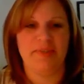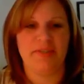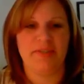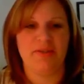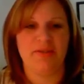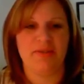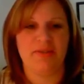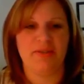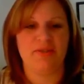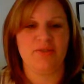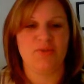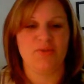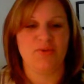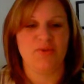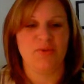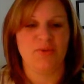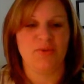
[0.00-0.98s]
the
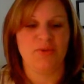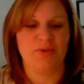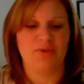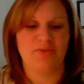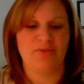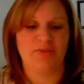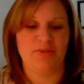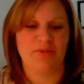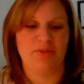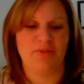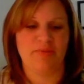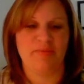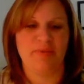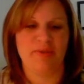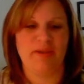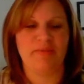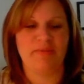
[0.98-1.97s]
control over
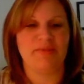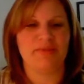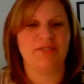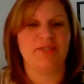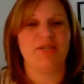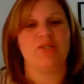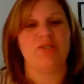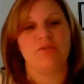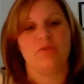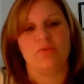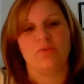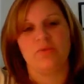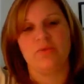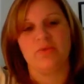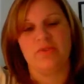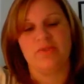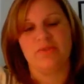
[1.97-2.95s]
being able to change the
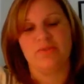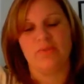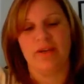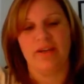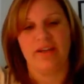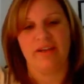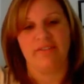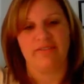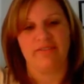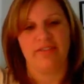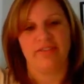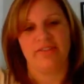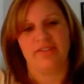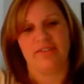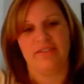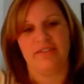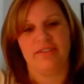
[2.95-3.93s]
rules when I
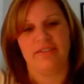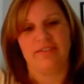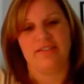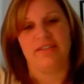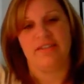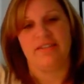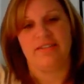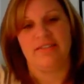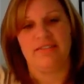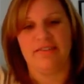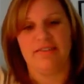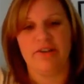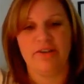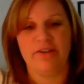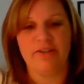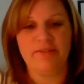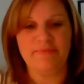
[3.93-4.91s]
feel it's necessary.